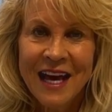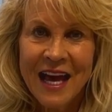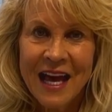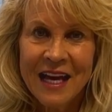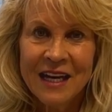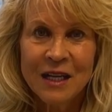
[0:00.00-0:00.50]

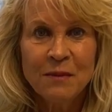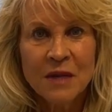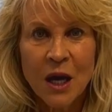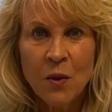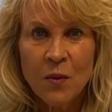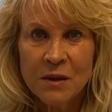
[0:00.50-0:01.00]
And I'm
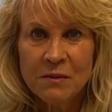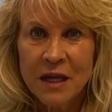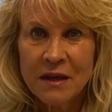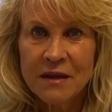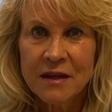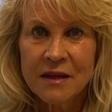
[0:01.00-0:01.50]
now 1
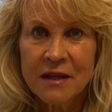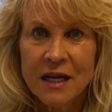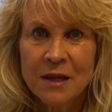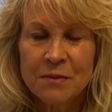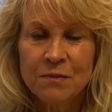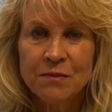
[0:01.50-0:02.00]

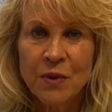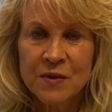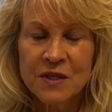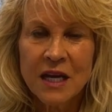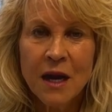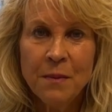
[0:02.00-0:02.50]
month
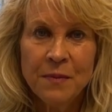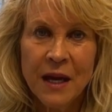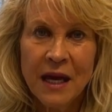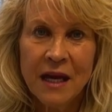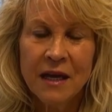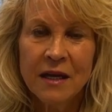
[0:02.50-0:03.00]
post-op,
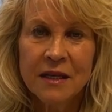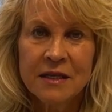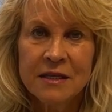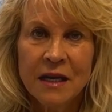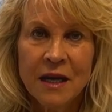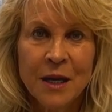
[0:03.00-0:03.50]

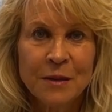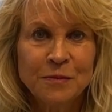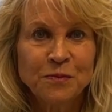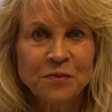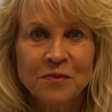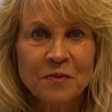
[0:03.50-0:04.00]
and
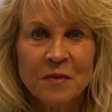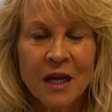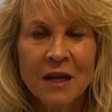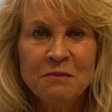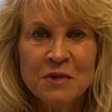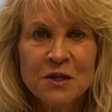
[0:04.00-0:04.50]

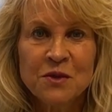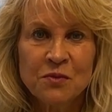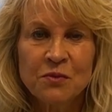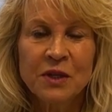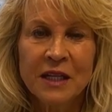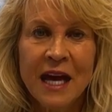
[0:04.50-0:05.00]
I'm just
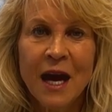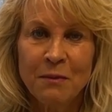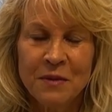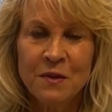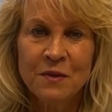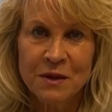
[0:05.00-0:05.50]
really
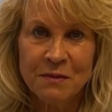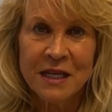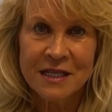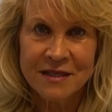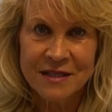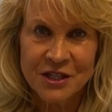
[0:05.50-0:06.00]
happy with my
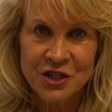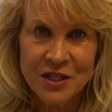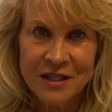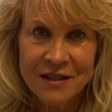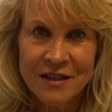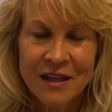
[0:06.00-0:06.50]

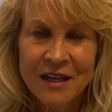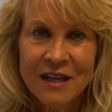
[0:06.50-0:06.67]
decision.